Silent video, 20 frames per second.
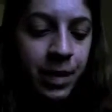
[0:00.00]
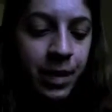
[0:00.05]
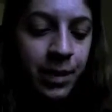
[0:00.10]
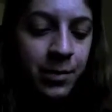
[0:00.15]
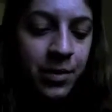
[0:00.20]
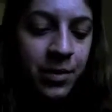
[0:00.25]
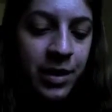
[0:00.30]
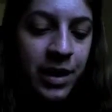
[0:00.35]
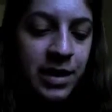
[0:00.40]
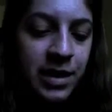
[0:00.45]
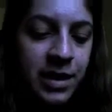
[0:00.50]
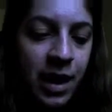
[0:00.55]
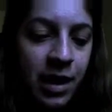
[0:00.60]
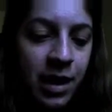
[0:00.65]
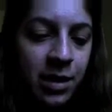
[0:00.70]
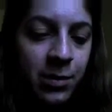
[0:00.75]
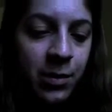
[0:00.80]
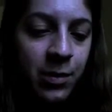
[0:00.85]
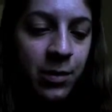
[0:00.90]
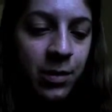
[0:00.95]
I'm really
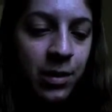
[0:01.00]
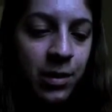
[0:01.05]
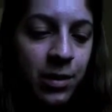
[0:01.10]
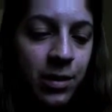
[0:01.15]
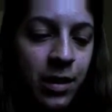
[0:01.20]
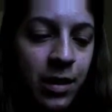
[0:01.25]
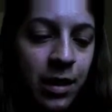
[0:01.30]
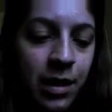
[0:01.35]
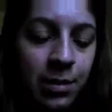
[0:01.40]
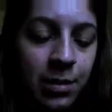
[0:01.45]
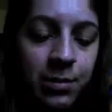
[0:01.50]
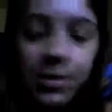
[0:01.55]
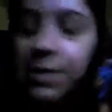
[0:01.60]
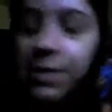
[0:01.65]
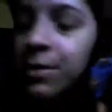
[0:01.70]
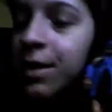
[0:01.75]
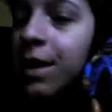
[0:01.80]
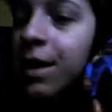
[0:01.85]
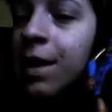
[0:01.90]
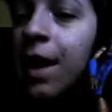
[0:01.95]
excited about her. I was
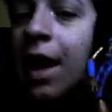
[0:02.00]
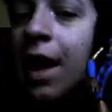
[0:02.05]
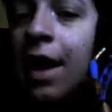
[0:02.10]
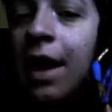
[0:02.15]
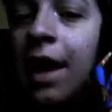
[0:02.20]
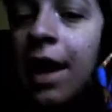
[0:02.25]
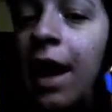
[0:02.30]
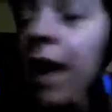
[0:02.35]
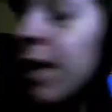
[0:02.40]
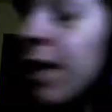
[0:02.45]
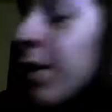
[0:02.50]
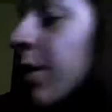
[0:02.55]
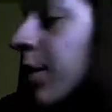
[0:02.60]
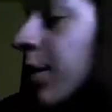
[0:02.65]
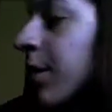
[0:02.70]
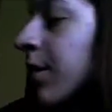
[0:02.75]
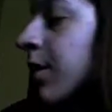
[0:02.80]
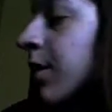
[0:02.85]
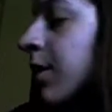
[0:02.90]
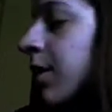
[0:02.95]
really glad I got
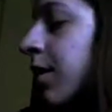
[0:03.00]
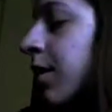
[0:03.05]
her.